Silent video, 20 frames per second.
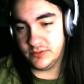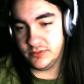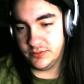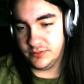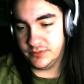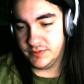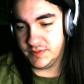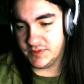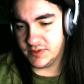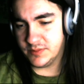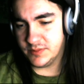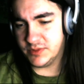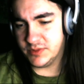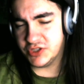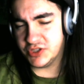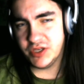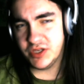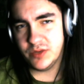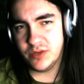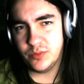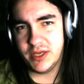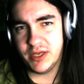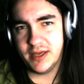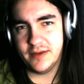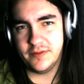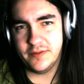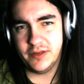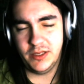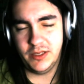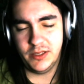With some of the shit we
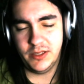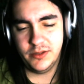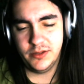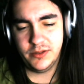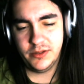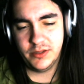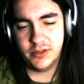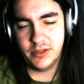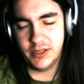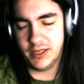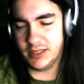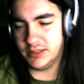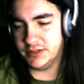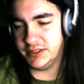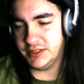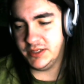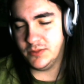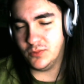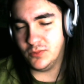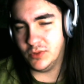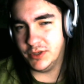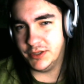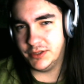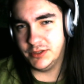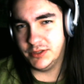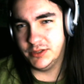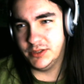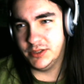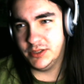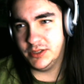have here, I'll eat
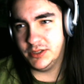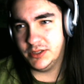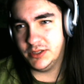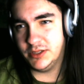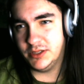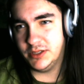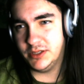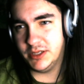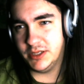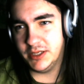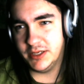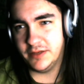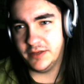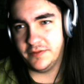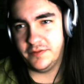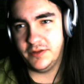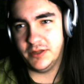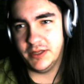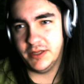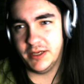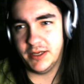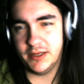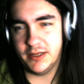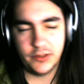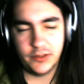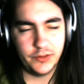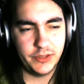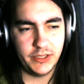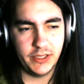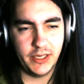one and I feel like I
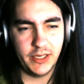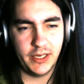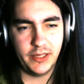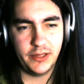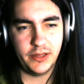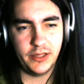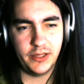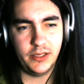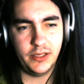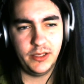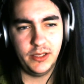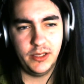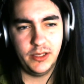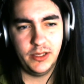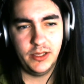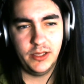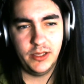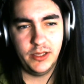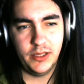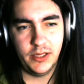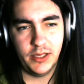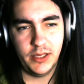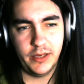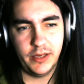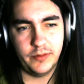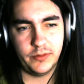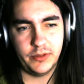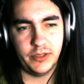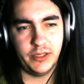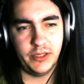don't eat anything.
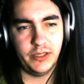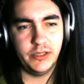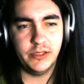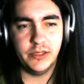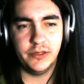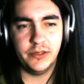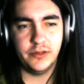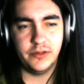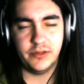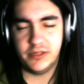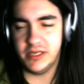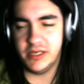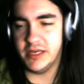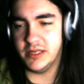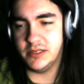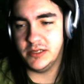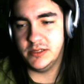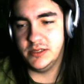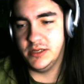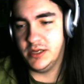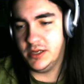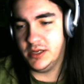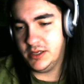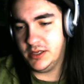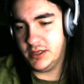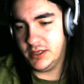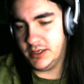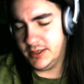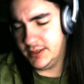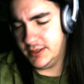I'm going to eat another 10
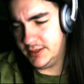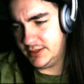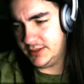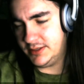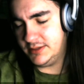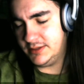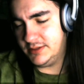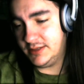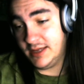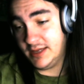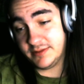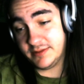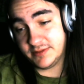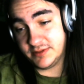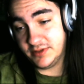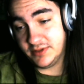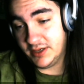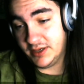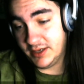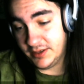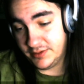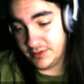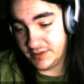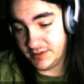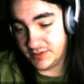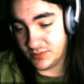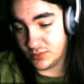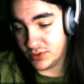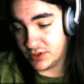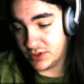and that's not how
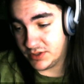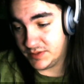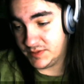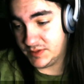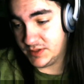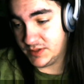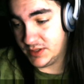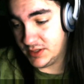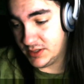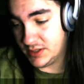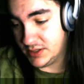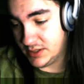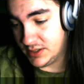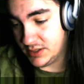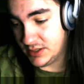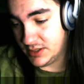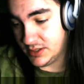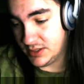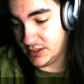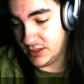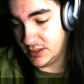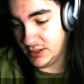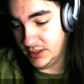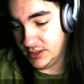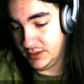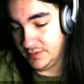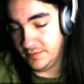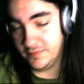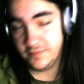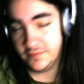this works
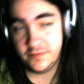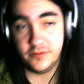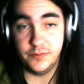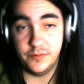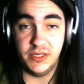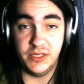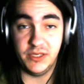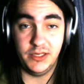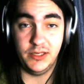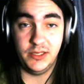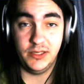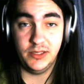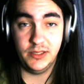for me.